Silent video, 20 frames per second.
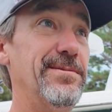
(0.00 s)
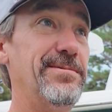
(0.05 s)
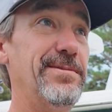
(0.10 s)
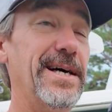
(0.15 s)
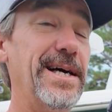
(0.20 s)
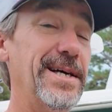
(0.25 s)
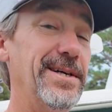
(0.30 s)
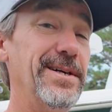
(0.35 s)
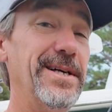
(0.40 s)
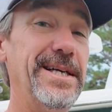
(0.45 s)

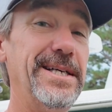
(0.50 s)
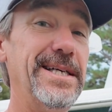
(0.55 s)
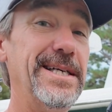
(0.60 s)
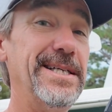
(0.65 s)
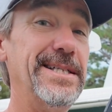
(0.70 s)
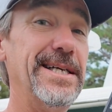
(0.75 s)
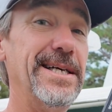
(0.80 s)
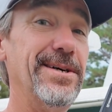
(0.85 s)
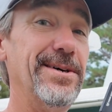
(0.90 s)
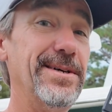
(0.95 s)
finely
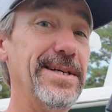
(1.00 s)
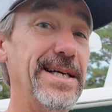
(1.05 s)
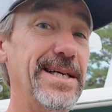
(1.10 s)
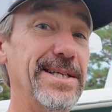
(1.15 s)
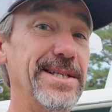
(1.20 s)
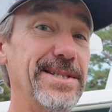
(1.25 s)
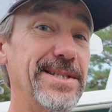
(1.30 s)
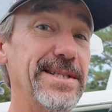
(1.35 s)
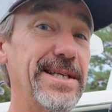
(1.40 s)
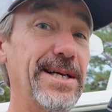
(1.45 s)
detailed
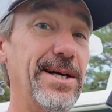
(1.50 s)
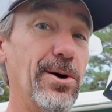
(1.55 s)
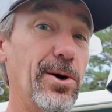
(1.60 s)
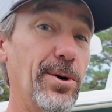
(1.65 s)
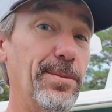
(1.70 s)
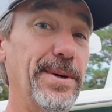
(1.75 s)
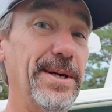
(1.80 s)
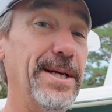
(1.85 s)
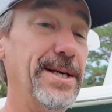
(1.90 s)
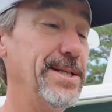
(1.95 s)
as the
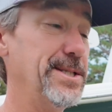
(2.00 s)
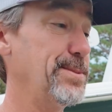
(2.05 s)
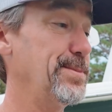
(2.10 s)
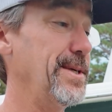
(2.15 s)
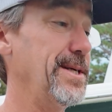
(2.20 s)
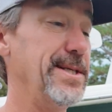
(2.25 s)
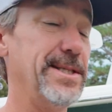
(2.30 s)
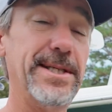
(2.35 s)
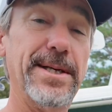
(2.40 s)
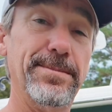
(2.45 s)
Garmin is,
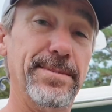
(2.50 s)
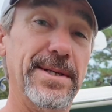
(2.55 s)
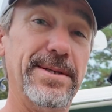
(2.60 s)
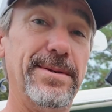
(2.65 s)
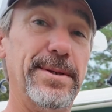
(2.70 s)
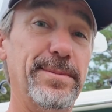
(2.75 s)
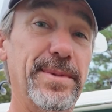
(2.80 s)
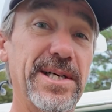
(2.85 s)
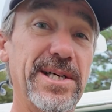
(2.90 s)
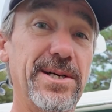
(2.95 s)
but it's something
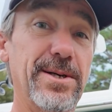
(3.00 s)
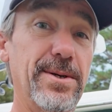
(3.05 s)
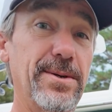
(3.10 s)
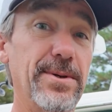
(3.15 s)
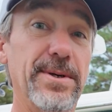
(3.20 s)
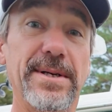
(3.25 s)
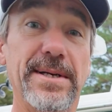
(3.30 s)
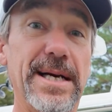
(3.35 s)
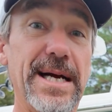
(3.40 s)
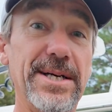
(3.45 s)
that Minn
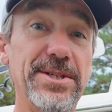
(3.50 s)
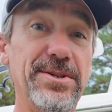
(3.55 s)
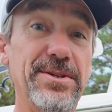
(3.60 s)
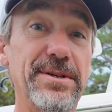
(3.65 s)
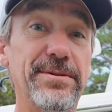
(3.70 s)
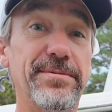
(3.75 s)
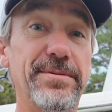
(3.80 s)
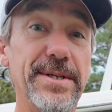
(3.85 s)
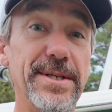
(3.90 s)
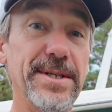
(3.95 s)
Kota could
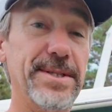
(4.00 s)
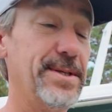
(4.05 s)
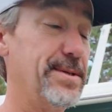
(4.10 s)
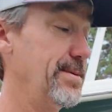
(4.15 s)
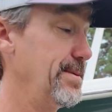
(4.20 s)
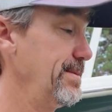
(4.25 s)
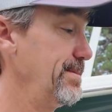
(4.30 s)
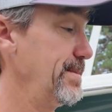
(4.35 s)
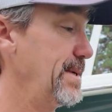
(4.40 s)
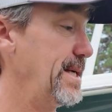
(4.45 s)
actually fix
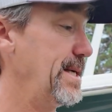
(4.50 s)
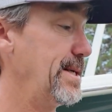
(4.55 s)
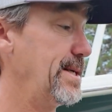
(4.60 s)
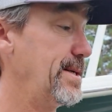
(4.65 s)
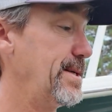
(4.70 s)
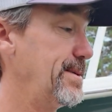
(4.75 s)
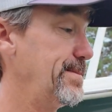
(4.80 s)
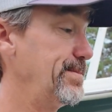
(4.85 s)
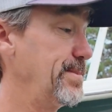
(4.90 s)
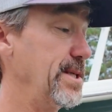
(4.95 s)
in
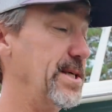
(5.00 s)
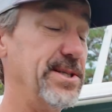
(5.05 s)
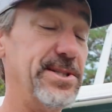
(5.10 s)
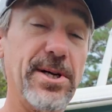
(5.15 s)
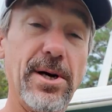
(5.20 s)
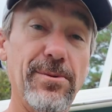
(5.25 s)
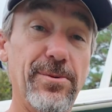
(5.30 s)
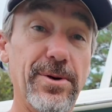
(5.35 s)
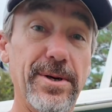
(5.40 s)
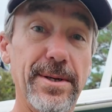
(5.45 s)
a
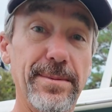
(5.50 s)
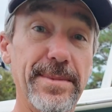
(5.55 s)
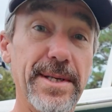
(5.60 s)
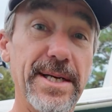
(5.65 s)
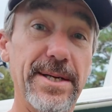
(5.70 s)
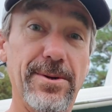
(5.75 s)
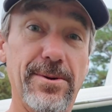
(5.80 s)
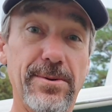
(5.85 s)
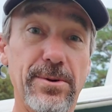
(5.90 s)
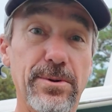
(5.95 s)
software
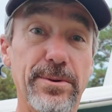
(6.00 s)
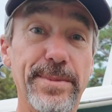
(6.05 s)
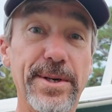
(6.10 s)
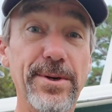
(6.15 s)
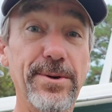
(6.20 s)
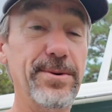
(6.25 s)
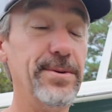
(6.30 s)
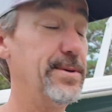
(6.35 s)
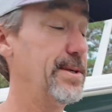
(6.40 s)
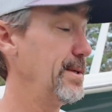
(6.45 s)
update on a
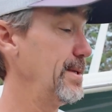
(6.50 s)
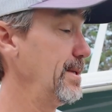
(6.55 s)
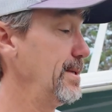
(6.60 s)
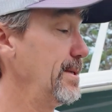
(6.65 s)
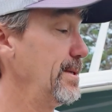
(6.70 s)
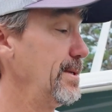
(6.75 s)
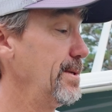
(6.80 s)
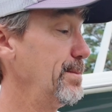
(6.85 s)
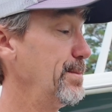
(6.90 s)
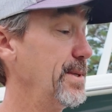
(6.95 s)
remote.
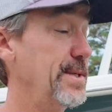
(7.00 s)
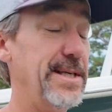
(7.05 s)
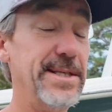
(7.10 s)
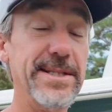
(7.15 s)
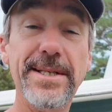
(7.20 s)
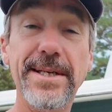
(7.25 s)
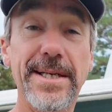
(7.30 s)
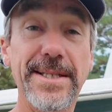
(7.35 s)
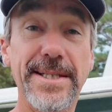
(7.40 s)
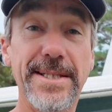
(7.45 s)
But
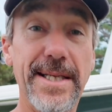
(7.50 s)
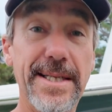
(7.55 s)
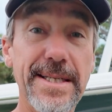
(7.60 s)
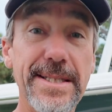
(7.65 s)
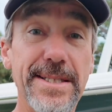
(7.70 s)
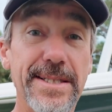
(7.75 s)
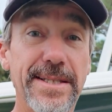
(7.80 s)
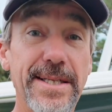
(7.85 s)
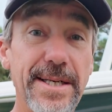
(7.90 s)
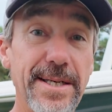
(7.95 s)
it's nice that
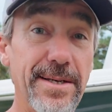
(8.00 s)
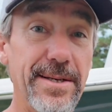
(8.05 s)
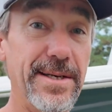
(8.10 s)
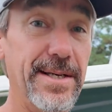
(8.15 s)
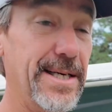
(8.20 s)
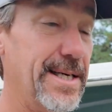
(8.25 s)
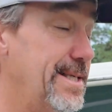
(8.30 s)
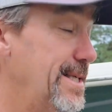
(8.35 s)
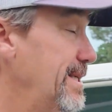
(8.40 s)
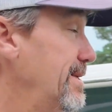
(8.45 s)
it's there
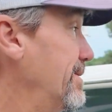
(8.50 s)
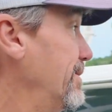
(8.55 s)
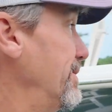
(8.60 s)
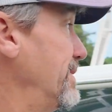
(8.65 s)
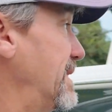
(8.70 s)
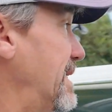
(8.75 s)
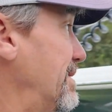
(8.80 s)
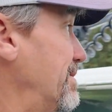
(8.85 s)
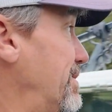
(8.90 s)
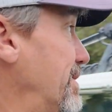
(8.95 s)
and I didn't
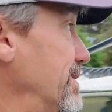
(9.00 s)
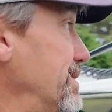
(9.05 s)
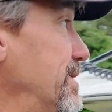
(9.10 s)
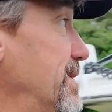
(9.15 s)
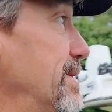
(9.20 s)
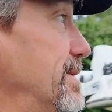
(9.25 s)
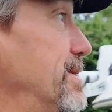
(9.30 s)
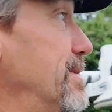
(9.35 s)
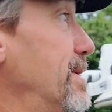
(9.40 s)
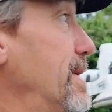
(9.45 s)
lose that
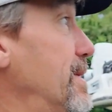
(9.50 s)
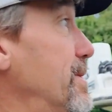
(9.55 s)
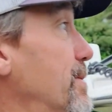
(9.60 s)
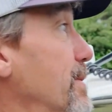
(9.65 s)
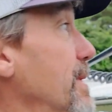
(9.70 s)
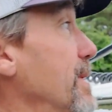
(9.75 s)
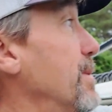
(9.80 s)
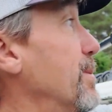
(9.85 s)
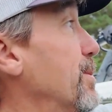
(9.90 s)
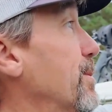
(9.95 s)
function, so that's
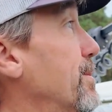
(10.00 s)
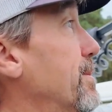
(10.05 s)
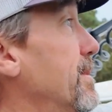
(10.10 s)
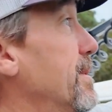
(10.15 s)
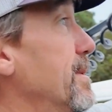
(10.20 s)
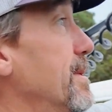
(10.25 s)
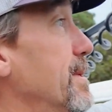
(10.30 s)
really cool.